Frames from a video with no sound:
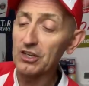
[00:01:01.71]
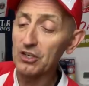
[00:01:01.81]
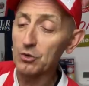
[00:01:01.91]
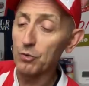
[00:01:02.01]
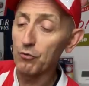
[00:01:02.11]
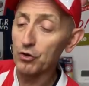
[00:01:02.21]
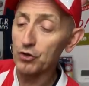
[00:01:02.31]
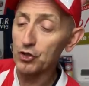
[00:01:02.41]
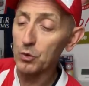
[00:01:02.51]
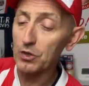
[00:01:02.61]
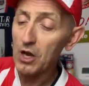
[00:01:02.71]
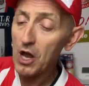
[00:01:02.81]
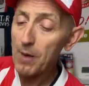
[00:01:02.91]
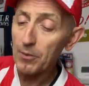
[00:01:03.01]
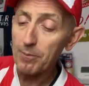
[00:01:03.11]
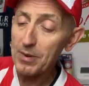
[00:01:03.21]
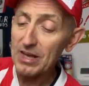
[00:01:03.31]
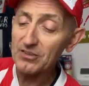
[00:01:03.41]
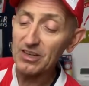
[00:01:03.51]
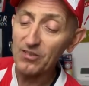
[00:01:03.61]
it is with Ross Stewart, but
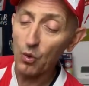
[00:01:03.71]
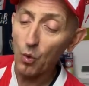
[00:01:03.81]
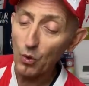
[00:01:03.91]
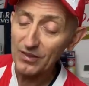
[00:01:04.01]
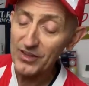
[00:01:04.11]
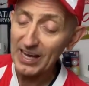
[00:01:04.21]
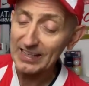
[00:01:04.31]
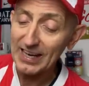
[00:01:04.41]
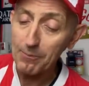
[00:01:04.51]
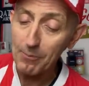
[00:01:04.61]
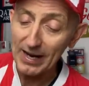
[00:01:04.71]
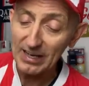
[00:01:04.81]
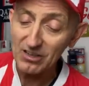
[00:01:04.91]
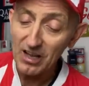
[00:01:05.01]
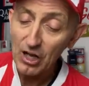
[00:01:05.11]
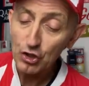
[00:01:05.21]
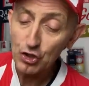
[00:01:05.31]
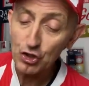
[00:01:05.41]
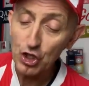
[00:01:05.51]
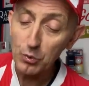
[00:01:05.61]
basically the only thing I can get back is
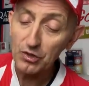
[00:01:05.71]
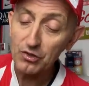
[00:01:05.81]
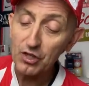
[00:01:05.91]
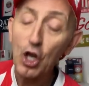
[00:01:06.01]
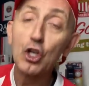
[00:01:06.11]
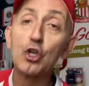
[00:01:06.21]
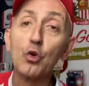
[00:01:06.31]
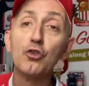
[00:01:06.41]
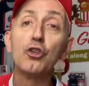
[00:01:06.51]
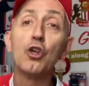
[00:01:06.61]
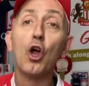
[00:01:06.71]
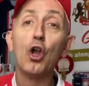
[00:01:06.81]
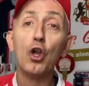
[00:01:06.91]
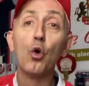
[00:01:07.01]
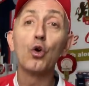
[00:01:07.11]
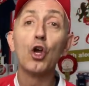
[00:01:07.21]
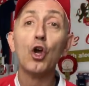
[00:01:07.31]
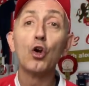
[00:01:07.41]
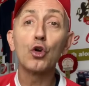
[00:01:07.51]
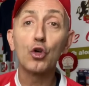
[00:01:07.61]
Stewart's doesn't look
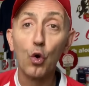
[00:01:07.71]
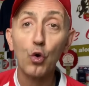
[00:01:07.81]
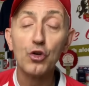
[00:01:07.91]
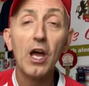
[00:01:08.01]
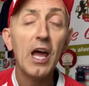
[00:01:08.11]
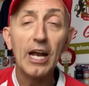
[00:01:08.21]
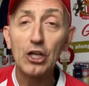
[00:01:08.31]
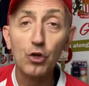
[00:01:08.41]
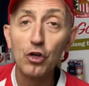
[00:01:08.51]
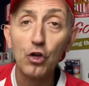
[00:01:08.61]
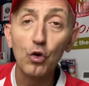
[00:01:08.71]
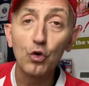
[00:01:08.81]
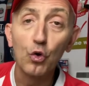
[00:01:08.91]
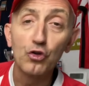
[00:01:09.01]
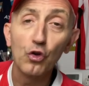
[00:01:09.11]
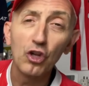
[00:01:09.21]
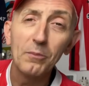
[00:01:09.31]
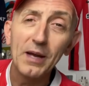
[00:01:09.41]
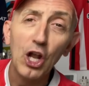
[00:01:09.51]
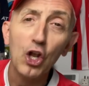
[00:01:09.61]
good. It doesn't look good. So it's going
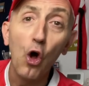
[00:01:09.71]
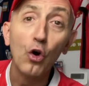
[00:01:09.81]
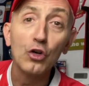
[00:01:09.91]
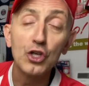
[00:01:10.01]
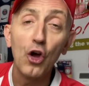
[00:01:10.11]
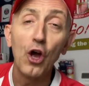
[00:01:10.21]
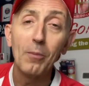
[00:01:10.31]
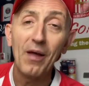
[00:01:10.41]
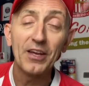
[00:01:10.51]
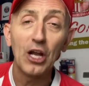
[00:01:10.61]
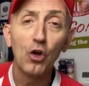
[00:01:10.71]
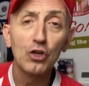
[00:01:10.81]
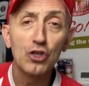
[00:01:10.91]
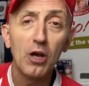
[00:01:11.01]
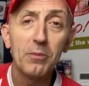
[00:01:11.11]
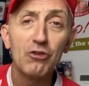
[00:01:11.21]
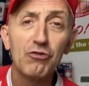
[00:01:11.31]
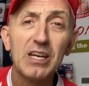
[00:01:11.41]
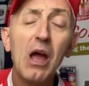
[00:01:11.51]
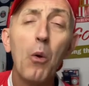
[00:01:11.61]
to be a long term, I think, a long term
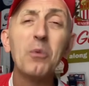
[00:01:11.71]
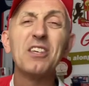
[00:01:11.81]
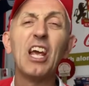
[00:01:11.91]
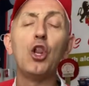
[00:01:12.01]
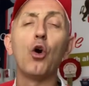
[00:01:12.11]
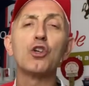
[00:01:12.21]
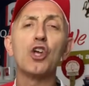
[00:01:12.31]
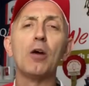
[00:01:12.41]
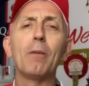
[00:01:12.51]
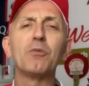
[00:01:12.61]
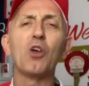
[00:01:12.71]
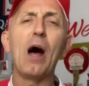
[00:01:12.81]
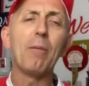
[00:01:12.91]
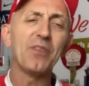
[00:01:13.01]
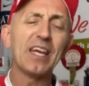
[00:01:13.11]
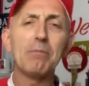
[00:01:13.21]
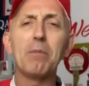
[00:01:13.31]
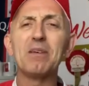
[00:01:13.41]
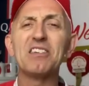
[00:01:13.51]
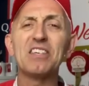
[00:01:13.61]
injury. When we say long term, I'm thinking
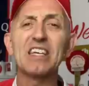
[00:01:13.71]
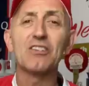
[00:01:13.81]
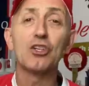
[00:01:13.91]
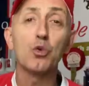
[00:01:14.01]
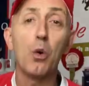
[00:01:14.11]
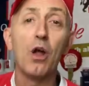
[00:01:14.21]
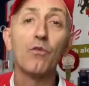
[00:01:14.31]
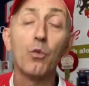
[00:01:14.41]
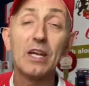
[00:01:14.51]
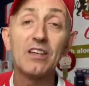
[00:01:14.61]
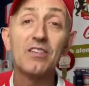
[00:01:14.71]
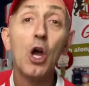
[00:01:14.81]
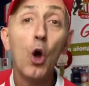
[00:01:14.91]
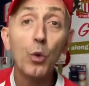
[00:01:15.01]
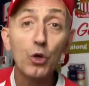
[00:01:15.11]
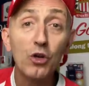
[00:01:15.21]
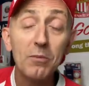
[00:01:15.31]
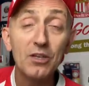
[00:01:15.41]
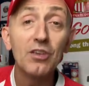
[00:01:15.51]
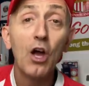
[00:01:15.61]
maybe 6 to 12 weeks. We're going to
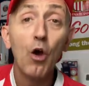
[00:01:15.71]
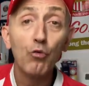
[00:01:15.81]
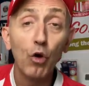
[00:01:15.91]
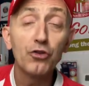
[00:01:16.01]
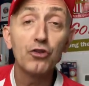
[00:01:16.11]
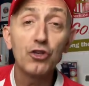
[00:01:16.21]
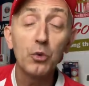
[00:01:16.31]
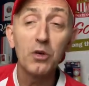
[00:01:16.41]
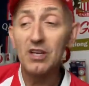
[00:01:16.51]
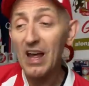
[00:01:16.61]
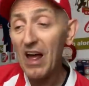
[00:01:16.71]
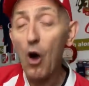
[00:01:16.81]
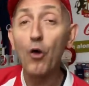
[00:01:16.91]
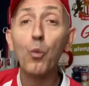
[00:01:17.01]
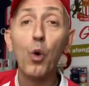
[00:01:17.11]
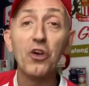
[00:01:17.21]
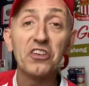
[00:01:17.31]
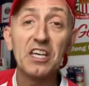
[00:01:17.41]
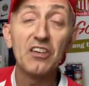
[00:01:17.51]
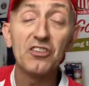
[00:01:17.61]
miss Ross Stewart on
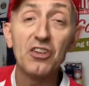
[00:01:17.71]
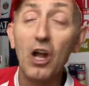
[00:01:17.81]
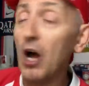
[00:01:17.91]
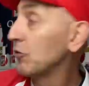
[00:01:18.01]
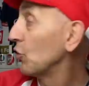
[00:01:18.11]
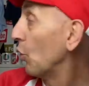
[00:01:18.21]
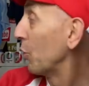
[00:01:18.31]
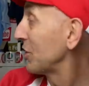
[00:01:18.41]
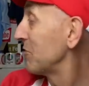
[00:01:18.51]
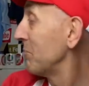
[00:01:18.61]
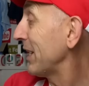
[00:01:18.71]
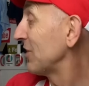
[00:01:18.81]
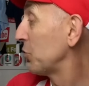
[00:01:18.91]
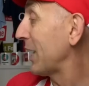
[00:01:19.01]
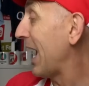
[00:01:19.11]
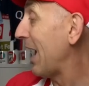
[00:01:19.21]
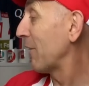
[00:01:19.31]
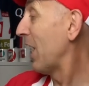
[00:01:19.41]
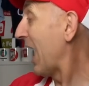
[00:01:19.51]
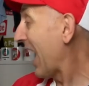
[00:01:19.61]
worst case scenario, which means we
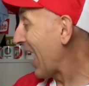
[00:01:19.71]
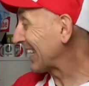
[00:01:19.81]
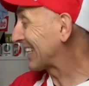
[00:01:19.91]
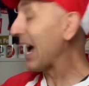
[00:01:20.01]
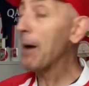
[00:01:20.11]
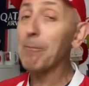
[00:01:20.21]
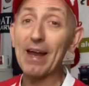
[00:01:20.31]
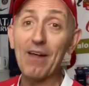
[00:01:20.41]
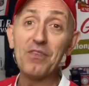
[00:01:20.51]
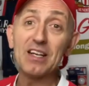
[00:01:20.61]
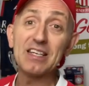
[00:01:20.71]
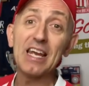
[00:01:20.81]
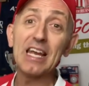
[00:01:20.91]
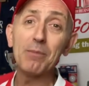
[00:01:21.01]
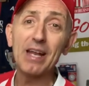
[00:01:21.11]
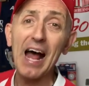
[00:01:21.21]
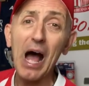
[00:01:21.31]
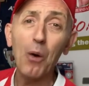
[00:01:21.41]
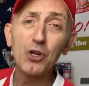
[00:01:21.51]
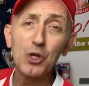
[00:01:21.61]
have a gap in the team. And
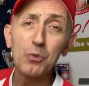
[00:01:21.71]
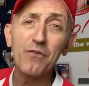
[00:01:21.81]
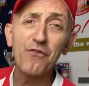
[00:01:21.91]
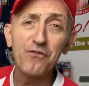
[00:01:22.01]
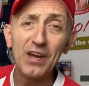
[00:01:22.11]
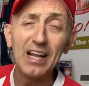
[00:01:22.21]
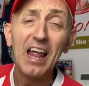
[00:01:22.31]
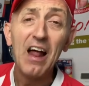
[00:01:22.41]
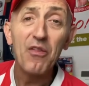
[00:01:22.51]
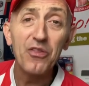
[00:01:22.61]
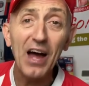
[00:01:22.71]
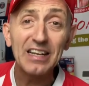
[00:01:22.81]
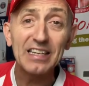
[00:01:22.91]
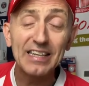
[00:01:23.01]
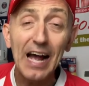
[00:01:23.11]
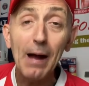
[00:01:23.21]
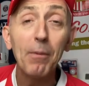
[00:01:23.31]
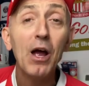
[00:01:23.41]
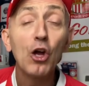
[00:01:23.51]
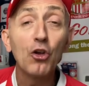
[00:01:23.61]
how do we fill that gap?
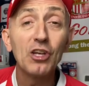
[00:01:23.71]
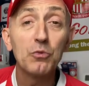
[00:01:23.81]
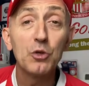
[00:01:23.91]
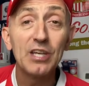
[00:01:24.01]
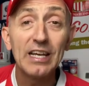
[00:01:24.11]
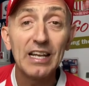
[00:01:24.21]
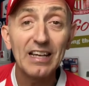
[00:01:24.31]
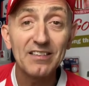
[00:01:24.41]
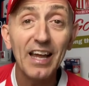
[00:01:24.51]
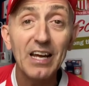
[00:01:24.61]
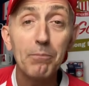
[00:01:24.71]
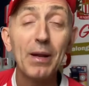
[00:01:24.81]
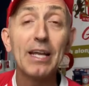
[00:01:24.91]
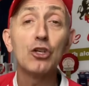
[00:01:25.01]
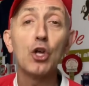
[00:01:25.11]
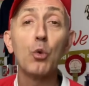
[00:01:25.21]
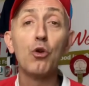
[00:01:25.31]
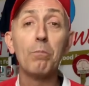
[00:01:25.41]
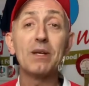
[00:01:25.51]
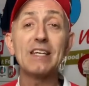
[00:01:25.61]
Because as we've seen last night, playing two
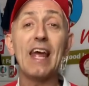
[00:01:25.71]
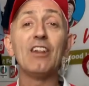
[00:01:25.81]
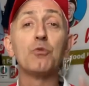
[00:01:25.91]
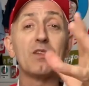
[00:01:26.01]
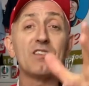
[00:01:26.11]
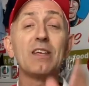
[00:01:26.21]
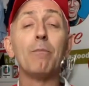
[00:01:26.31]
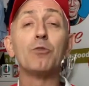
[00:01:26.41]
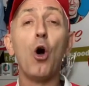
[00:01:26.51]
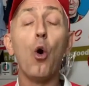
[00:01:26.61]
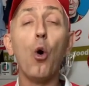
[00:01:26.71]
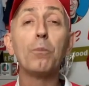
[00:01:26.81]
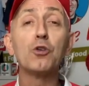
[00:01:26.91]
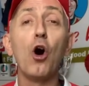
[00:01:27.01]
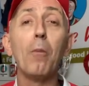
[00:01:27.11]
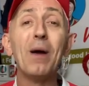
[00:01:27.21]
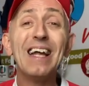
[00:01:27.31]
number 10s with Sims up top